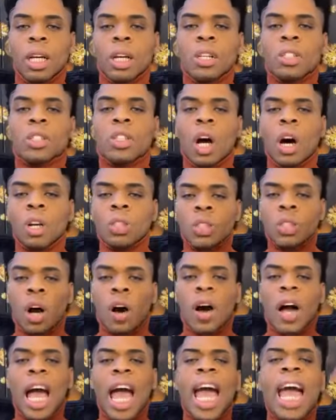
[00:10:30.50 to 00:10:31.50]
So,
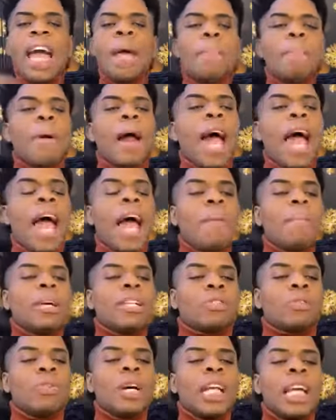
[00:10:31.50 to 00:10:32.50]
so Abraham
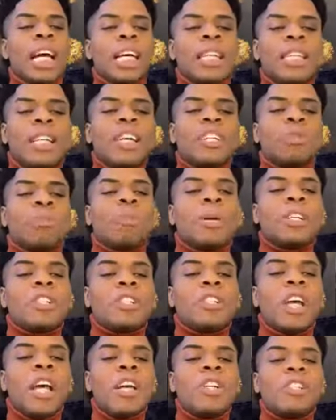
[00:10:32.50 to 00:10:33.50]
is really a
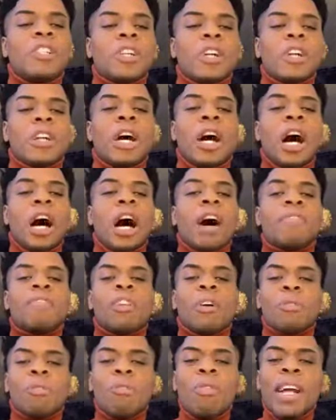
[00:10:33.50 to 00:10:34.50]
dispensation of
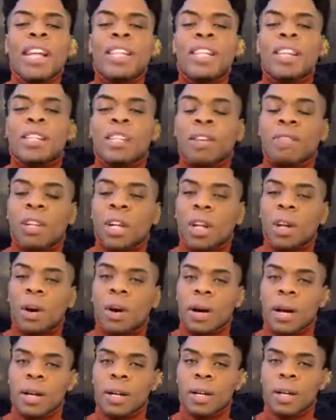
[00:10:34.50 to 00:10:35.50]
the riches of the
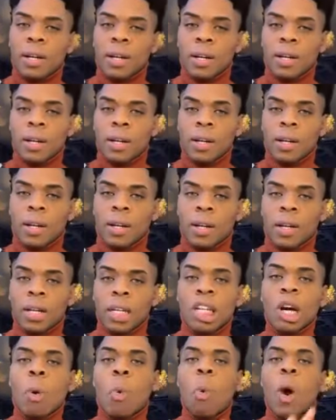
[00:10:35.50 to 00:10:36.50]
Lord,
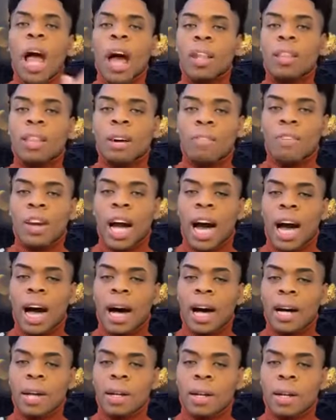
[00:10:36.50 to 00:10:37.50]
the wealth of
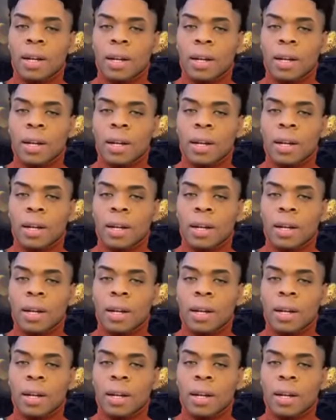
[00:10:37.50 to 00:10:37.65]
God,